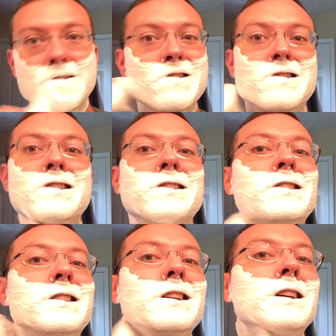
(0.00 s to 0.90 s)
this
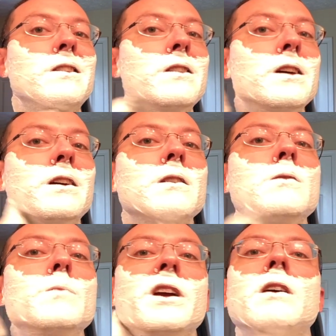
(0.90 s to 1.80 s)
is getting thick
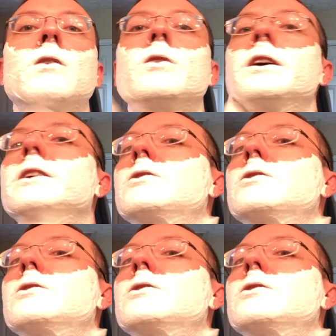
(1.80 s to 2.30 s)
on me already,